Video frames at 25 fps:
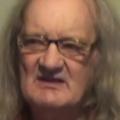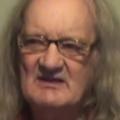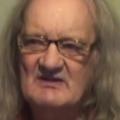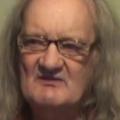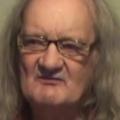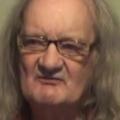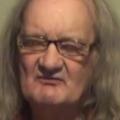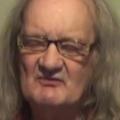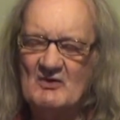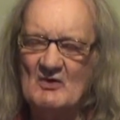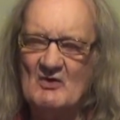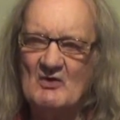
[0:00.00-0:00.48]

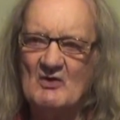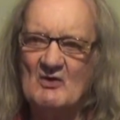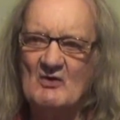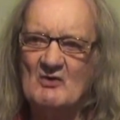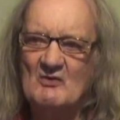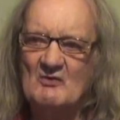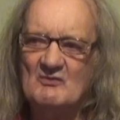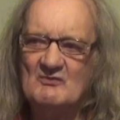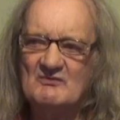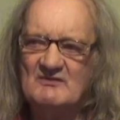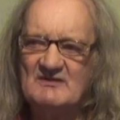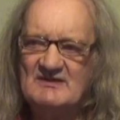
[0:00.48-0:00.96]
If you
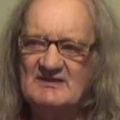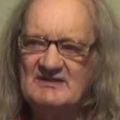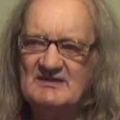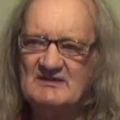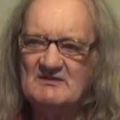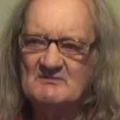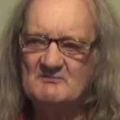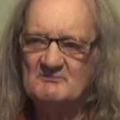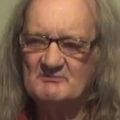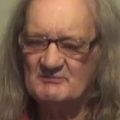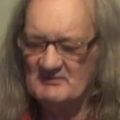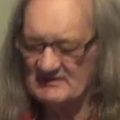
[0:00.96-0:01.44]
only
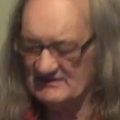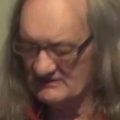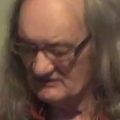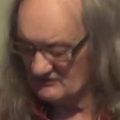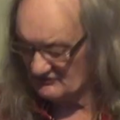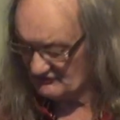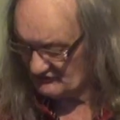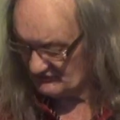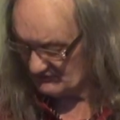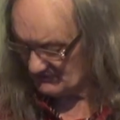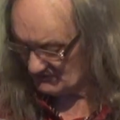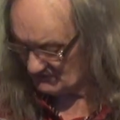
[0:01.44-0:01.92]
bring your
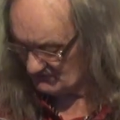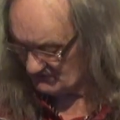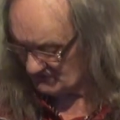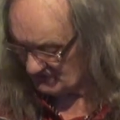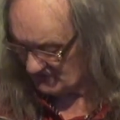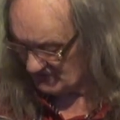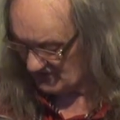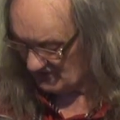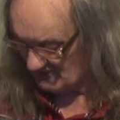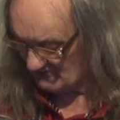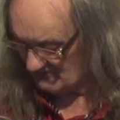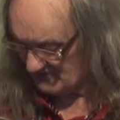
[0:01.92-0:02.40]

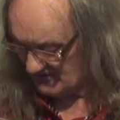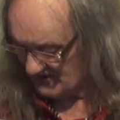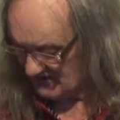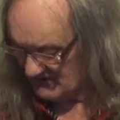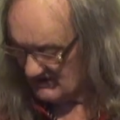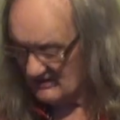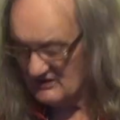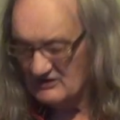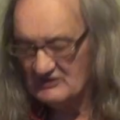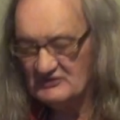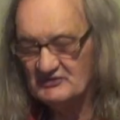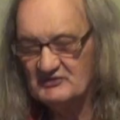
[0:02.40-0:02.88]
children up
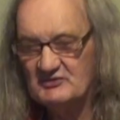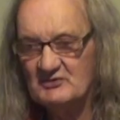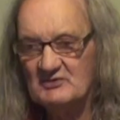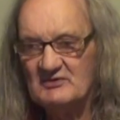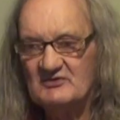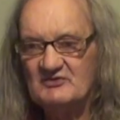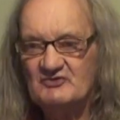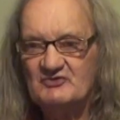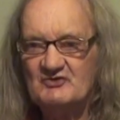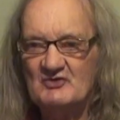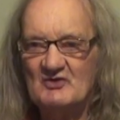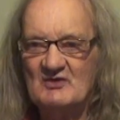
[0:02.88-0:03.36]
to
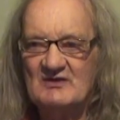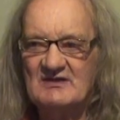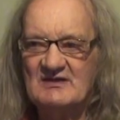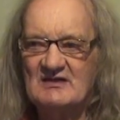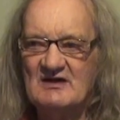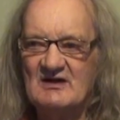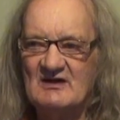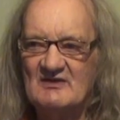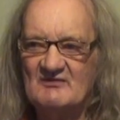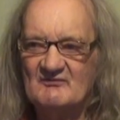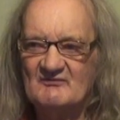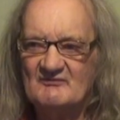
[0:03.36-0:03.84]
enjoy
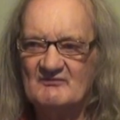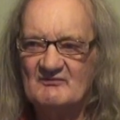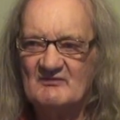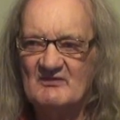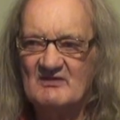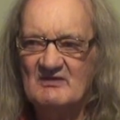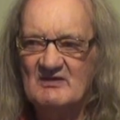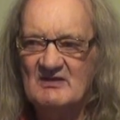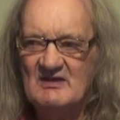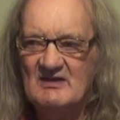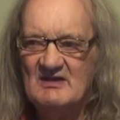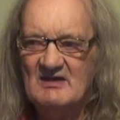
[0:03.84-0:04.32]
life.
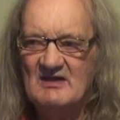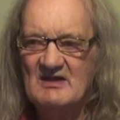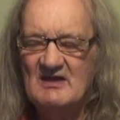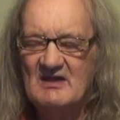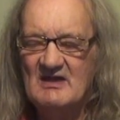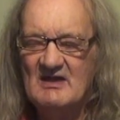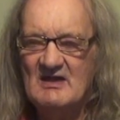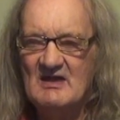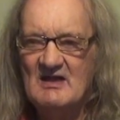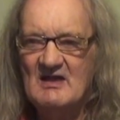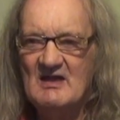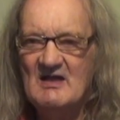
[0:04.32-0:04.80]

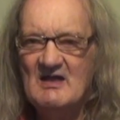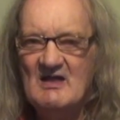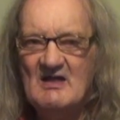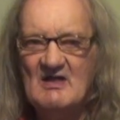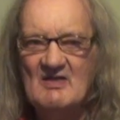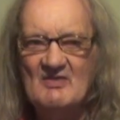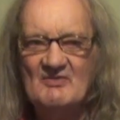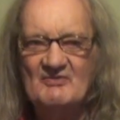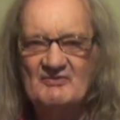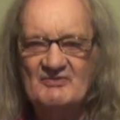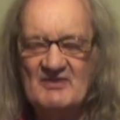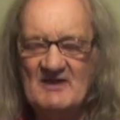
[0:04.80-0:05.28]

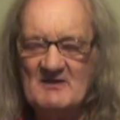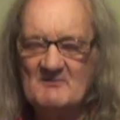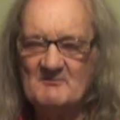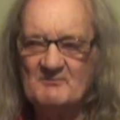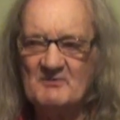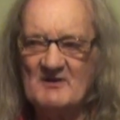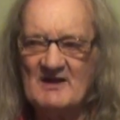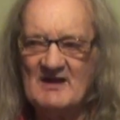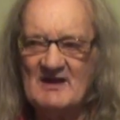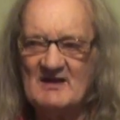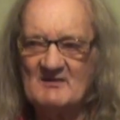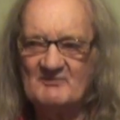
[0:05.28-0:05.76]
Then
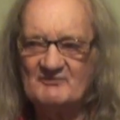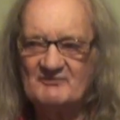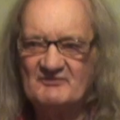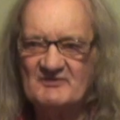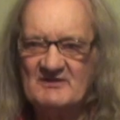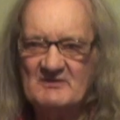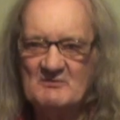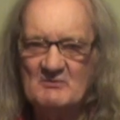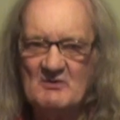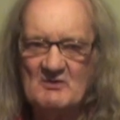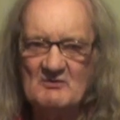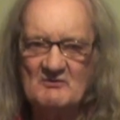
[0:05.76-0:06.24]
perhaps
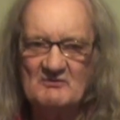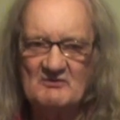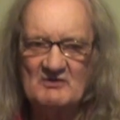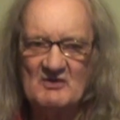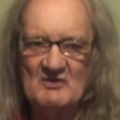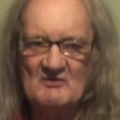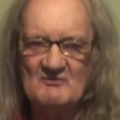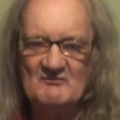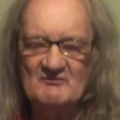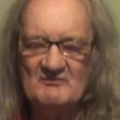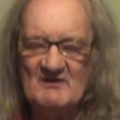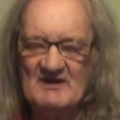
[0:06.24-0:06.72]
they won't
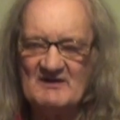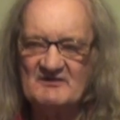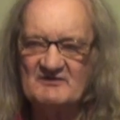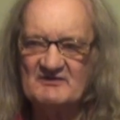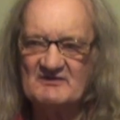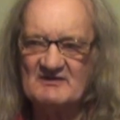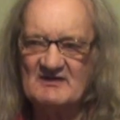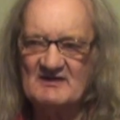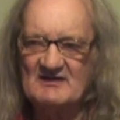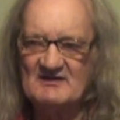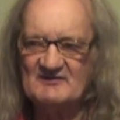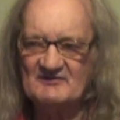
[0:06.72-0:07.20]
go
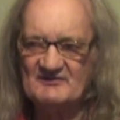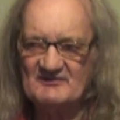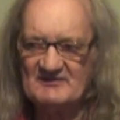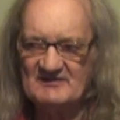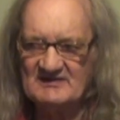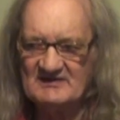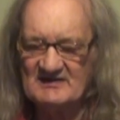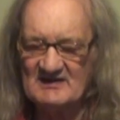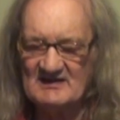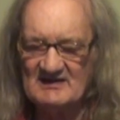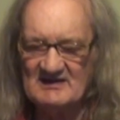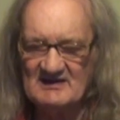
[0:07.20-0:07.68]

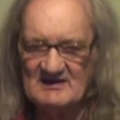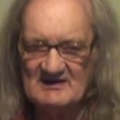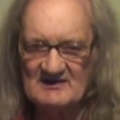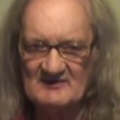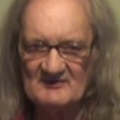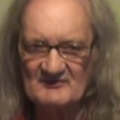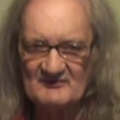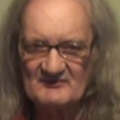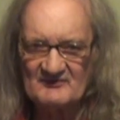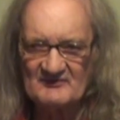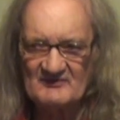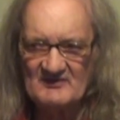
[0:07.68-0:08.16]
vandalizing
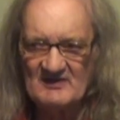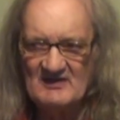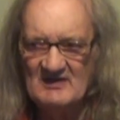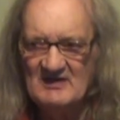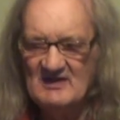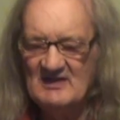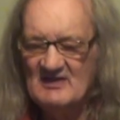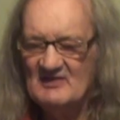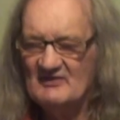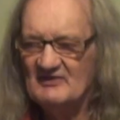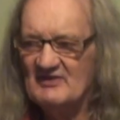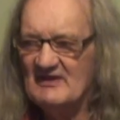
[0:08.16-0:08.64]
cars.
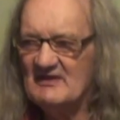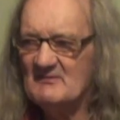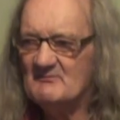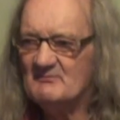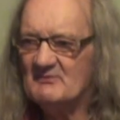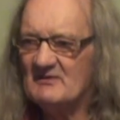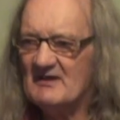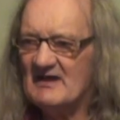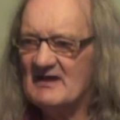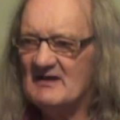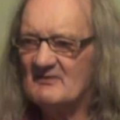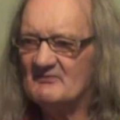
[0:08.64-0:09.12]
Then
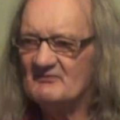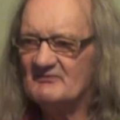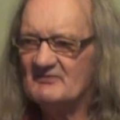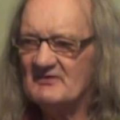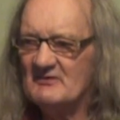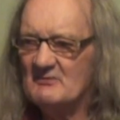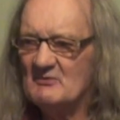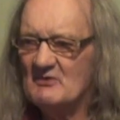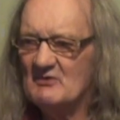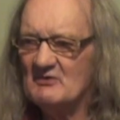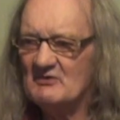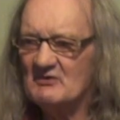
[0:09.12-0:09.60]
perhaps they
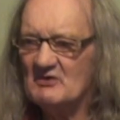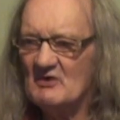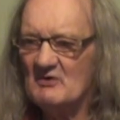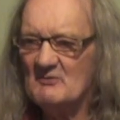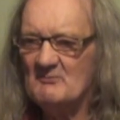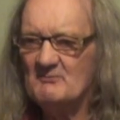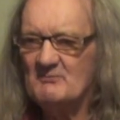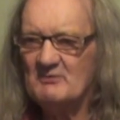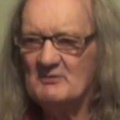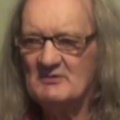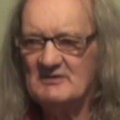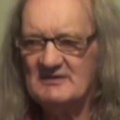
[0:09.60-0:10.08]
won't go
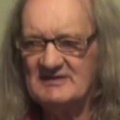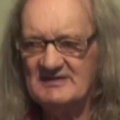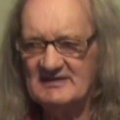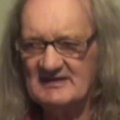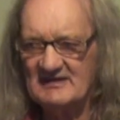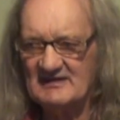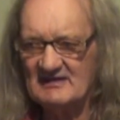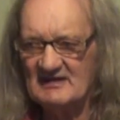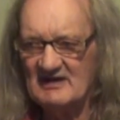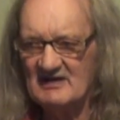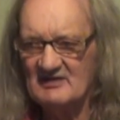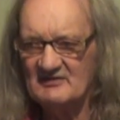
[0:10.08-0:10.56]

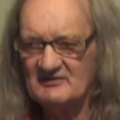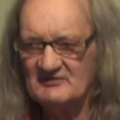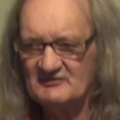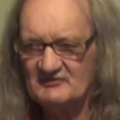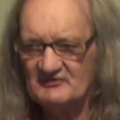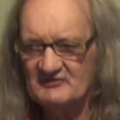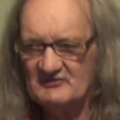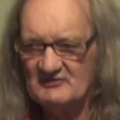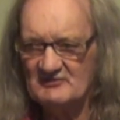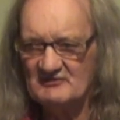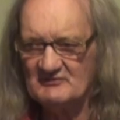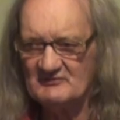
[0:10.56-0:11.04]
bullying other
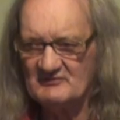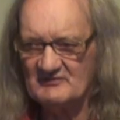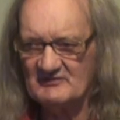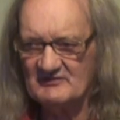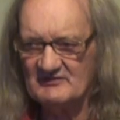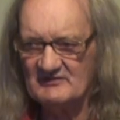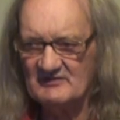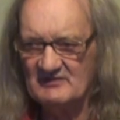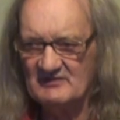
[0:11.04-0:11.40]
children.